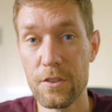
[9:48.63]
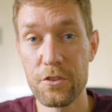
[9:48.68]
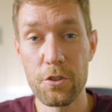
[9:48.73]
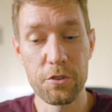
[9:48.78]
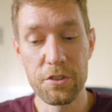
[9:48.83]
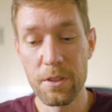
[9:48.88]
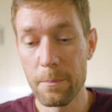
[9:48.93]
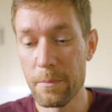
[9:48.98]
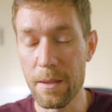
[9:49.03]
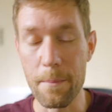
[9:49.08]
So
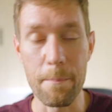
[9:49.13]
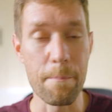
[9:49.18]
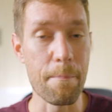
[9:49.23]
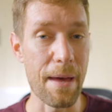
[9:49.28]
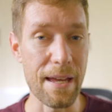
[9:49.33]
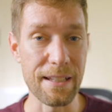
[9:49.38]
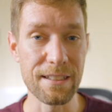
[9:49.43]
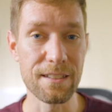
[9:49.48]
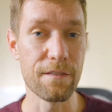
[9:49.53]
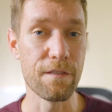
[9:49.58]
some of the
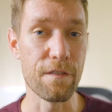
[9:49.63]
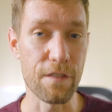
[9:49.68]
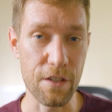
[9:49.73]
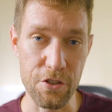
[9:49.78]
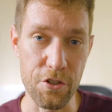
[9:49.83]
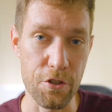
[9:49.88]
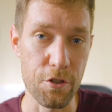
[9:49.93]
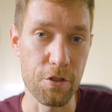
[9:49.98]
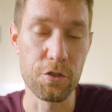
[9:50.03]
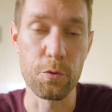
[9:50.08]
best
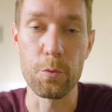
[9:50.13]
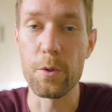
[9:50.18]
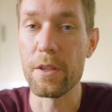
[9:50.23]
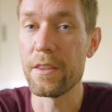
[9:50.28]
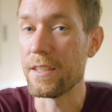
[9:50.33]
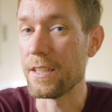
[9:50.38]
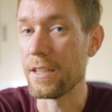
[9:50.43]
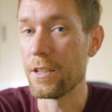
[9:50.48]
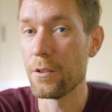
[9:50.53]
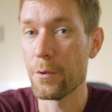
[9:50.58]
features
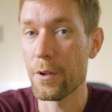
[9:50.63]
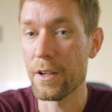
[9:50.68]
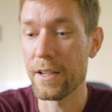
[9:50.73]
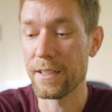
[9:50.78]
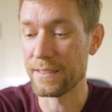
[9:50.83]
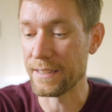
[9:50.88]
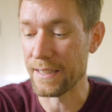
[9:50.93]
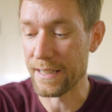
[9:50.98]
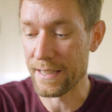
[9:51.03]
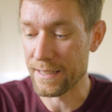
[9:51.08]
with
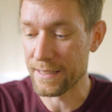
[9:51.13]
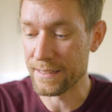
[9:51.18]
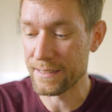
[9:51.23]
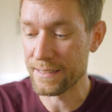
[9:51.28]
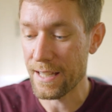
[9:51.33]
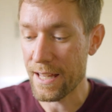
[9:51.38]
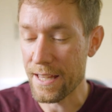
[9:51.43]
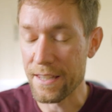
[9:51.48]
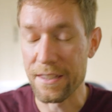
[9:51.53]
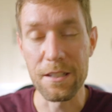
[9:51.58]
eRIGS
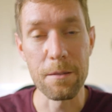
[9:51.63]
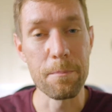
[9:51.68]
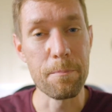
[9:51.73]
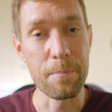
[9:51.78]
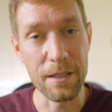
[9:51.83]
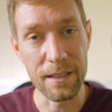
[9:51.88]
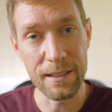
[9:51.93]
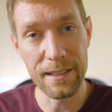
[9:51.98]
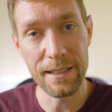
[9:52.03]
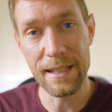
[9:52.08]
is the
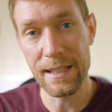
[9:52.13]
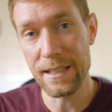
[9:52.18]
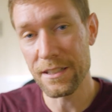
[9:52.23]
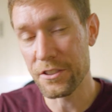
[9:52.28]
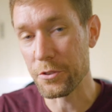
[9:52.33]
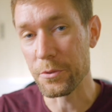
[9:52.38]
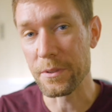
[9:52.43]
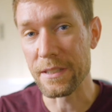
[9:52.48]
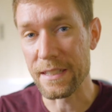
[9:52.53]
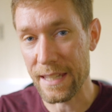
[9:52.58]
ability
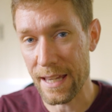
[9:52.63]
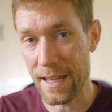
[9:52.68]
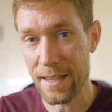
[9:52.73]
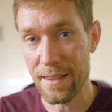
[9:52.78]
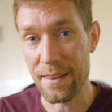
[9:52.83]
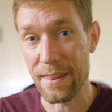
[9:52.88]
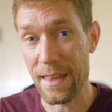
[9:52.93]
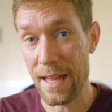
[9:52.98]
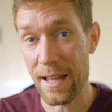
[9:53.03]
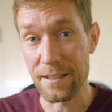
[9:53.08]
to
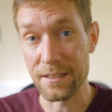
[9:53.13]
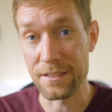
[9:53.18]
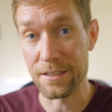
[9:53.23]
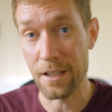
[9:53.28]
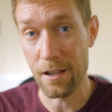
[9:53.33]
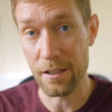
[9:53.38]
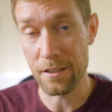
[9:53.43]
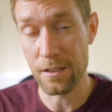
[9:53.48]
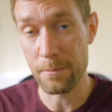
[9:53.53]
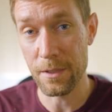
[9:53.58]
get that
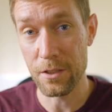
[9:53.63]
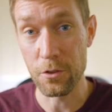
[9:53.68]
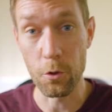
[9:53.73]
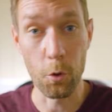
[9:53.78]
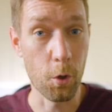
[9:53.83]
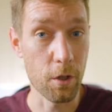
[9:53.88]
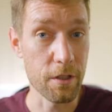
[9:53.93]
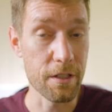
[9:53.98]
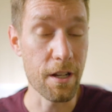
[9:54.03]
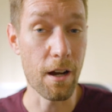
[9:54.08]
document
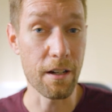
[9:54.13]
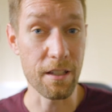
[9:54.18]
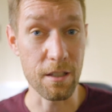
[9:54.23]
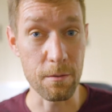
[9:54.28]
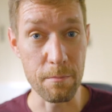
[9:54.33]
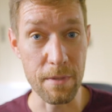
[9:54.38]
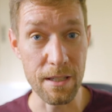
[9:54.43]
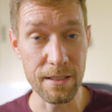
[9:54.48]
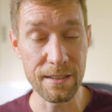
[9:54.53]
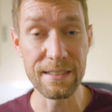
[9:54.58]
or
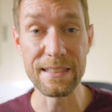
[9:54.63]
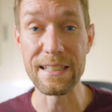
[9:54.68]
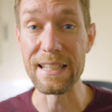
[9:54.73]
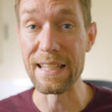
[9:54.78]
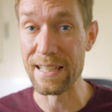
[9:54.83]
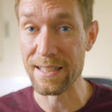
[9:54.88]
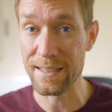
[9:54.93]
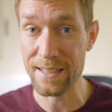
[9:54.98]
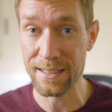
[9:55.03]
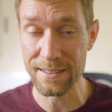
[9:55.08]
documents
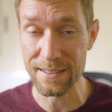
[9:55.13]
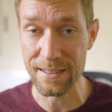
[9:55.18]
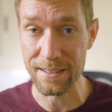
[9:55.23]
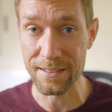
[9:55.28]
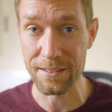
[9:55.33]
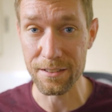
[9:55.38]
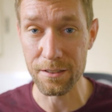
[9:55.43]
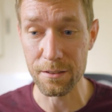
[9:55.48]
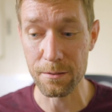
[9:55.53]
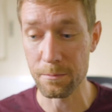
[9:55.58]
in the
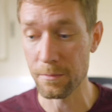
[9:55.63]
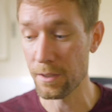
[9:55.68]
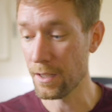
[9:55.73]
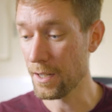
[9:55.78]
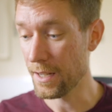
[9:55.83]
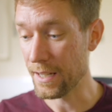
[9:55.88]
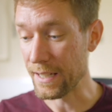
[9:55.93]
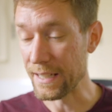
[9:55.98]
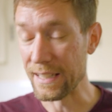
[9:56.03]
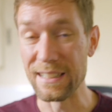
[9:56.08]
system
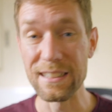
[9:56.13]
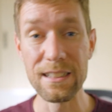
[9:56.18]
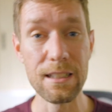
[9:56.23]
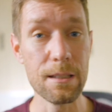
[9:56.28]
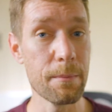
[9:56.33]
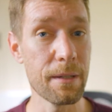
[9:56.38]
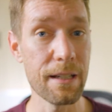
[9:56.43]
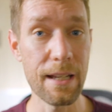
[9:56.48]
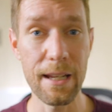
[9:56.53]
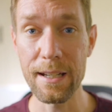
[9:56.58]

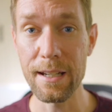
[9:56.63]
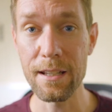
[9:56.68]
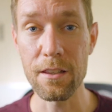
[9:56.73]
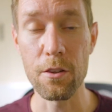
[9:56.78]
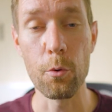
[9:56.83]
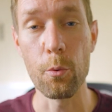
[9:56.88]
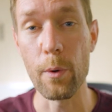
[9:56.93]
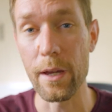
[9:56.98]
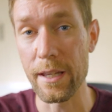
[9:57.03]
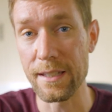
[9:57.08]
eliminating
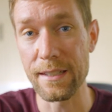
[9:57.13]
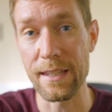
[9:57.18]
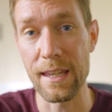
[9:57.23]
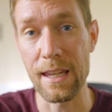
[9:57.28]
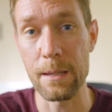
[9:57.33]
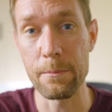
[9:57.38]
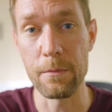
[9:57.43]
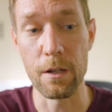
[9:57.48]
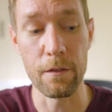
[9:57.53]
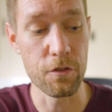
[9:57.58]
the wait
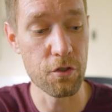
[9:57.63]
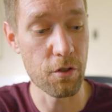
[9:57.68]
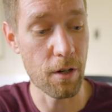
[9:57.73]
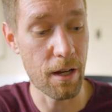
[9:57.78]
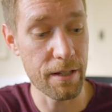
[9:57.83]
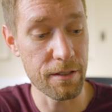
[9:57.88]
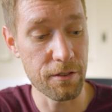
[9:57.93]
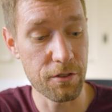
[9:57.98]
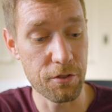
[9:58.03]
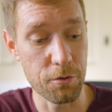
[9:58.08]
game of
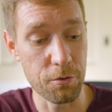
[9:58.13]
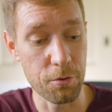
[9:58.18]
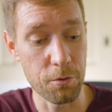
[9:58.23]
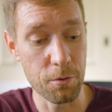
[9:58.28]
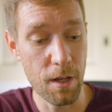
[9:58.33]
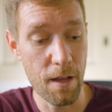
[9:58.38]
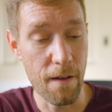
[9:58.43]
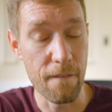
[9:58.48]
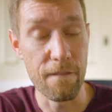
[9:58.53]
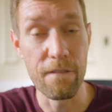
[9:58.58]
trying to
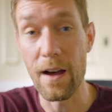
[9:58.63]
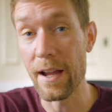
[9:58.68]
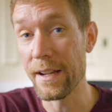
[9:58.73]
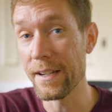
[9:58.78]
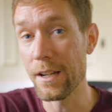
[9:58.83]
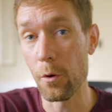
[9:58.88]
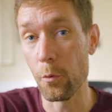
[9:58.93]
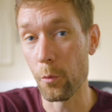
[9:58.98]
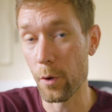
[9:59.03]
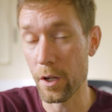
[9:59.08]

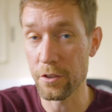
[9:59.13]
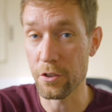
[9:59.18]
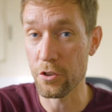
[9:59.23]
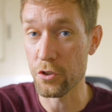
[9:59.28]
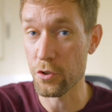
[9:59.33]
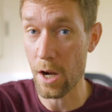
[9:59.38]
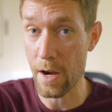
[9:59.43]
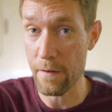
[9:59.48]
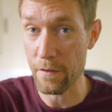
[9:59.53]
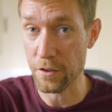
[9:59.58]
find out when your
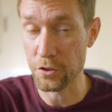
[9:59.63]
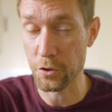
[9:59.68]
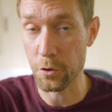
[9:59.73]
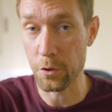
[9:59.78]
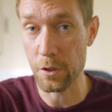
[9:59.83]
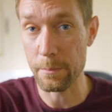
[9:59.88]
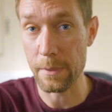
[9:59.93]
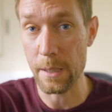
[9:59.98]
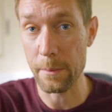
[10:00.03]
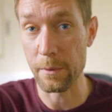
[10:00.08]
driver is
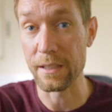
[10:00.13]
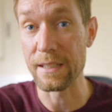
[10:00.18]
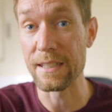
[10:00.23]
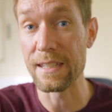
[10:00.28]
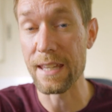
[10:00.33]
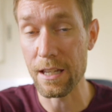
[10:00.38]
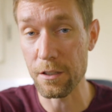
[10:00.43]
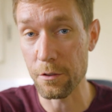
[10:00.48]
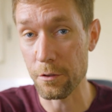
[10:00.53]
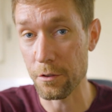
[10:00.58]
going to be able to
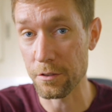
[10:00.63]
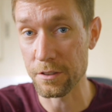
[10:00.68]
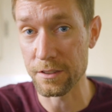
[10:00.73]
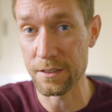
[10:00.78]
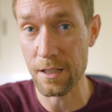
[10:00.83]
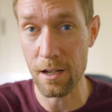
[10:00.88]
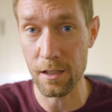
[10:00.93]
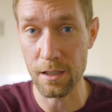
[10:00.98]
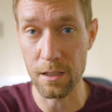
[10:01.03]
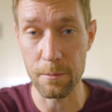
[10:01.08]
get you those
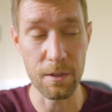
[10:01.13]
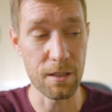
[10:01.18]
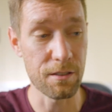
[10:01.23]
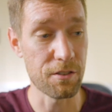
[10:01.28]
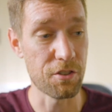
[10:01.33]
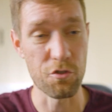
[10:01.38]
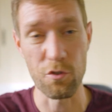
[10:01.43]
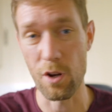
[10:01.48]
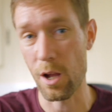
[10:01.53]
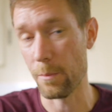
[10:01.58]

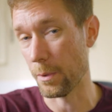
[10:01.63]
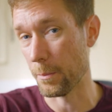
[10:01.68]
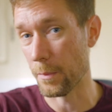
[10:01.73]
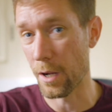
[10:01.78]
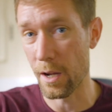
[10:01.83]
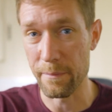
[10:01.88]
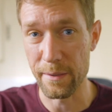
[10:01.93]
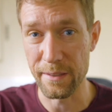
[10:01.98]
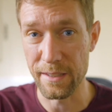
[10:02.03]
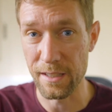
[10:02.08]
documents, drop them
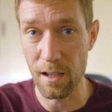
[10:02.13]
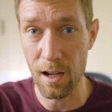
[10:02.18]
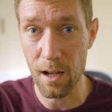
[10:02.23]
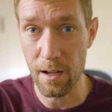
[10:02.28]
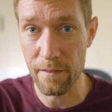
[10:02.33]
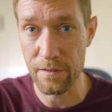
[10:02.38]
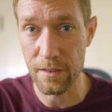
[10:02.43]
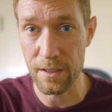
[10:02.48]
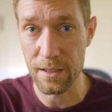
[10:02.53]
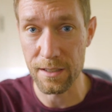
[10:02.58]
off at the
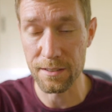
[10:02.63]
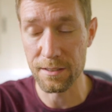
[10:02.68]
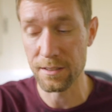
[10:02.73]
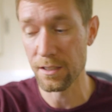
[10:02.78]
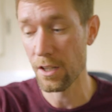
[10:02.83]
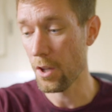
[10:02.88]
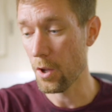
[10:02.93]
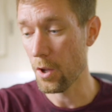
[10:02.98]
office,